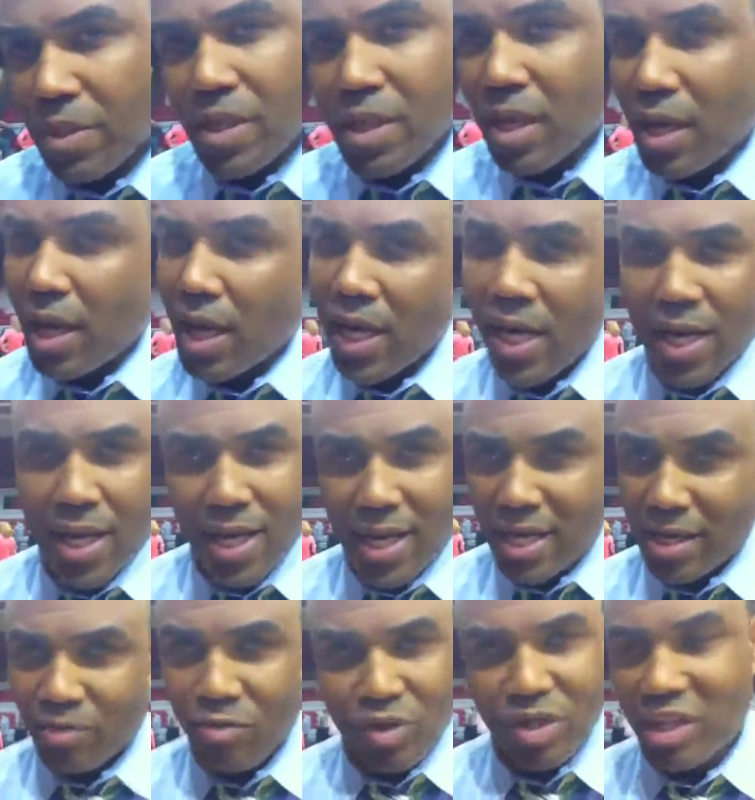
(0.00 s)
You know,
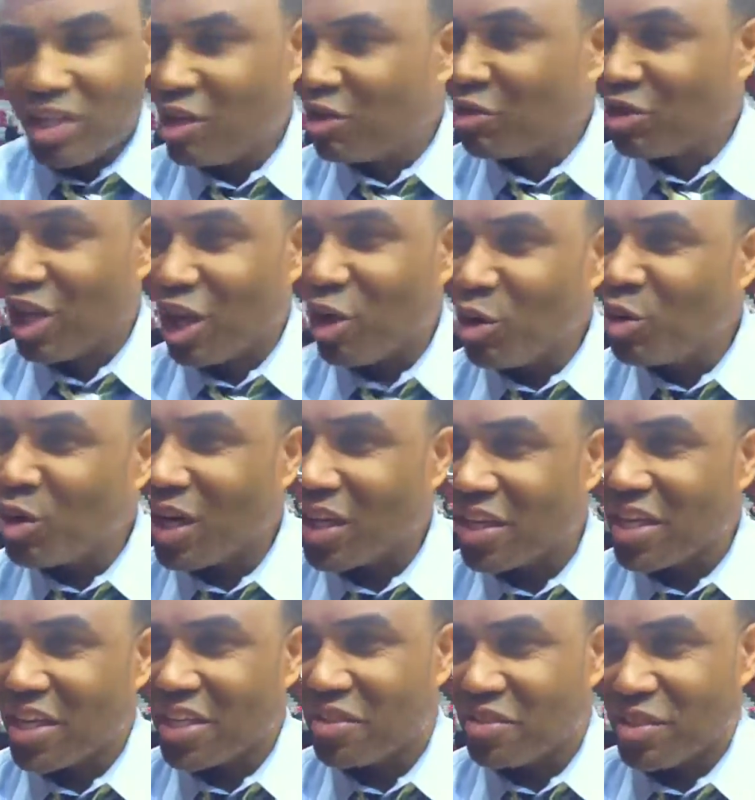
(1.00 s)
I don't really don't know. I
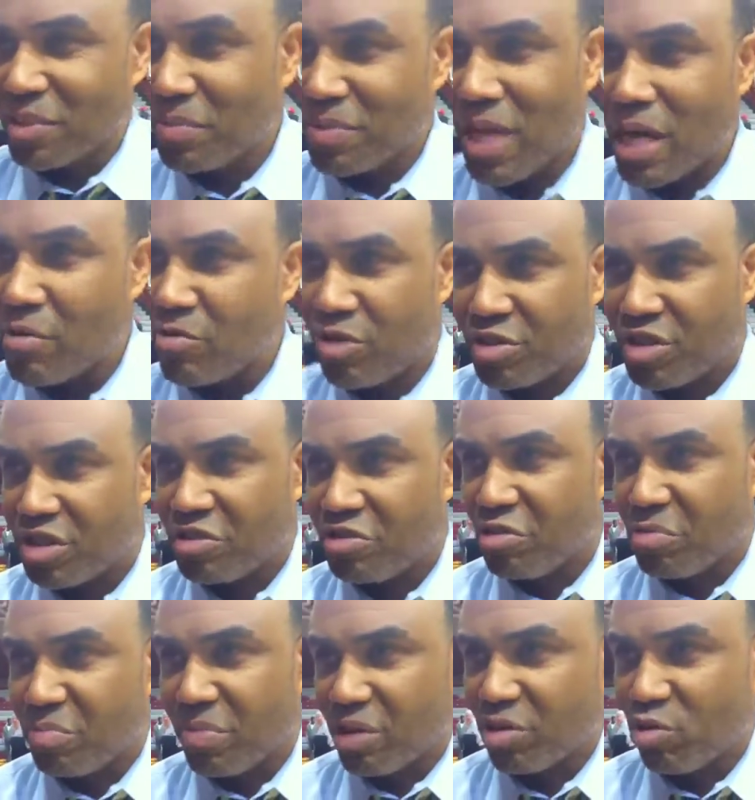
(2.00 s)
think it's sometimes just
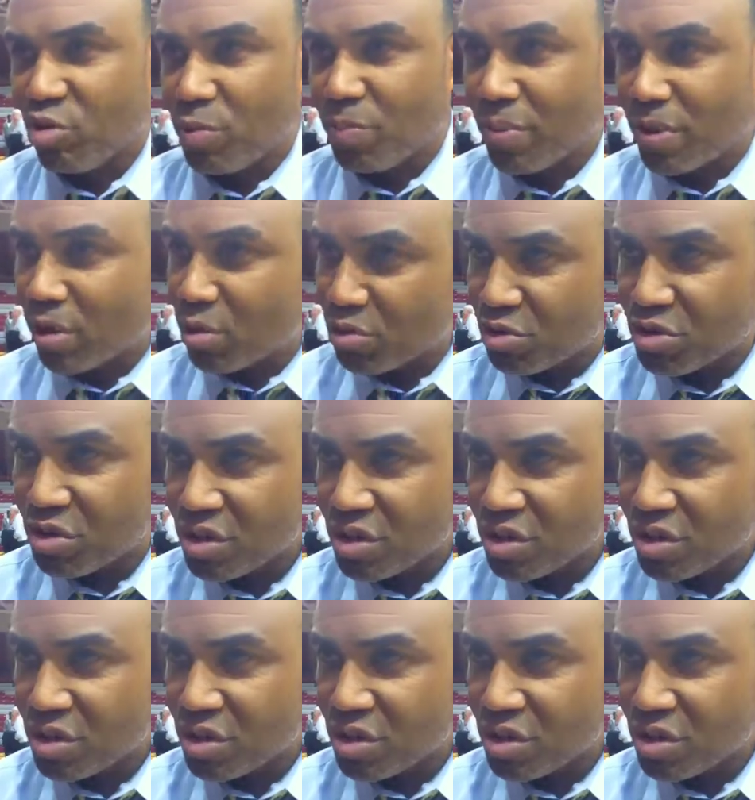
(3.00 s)
your mental approach.